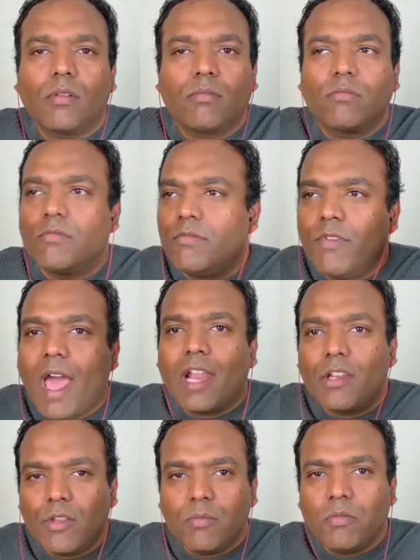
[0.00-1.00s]

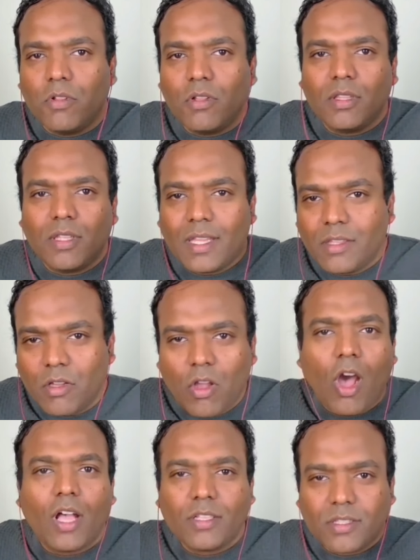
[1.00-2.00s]
valuable than the
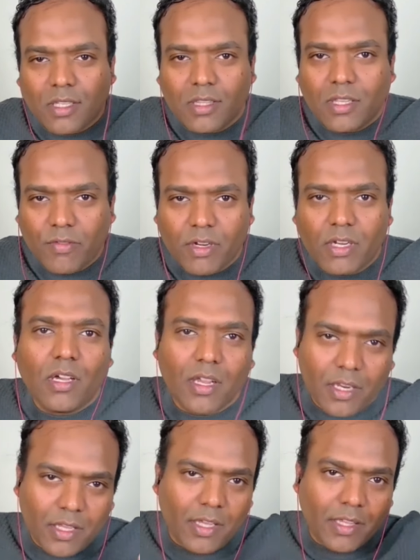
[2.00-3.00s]
cost that they were
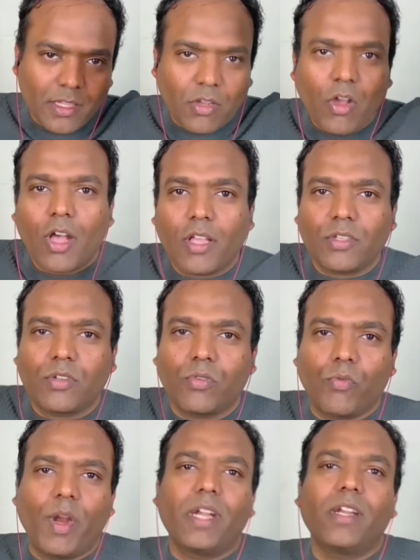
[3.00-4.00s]
incurring, and the cost
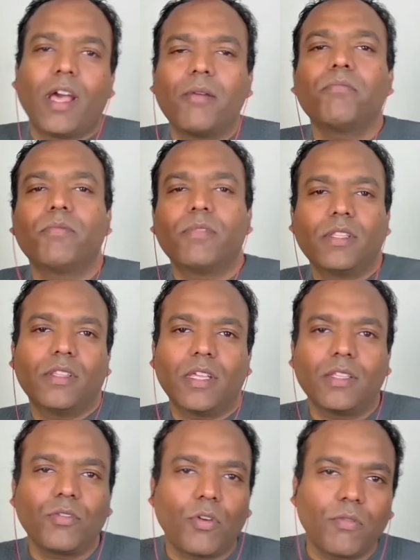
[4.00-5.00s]
went up, and they
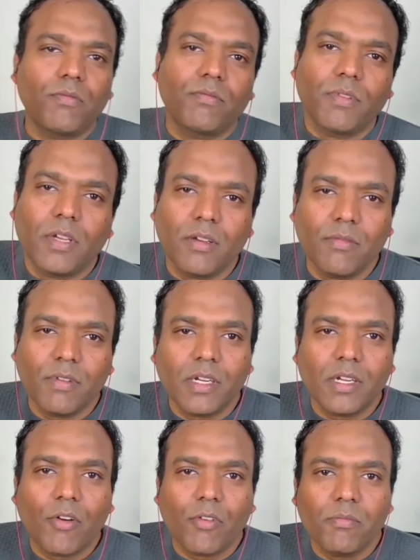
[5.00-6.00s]
sort of went
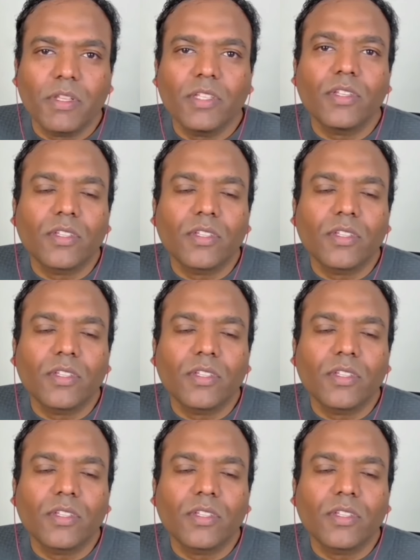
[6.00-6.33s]
out of business.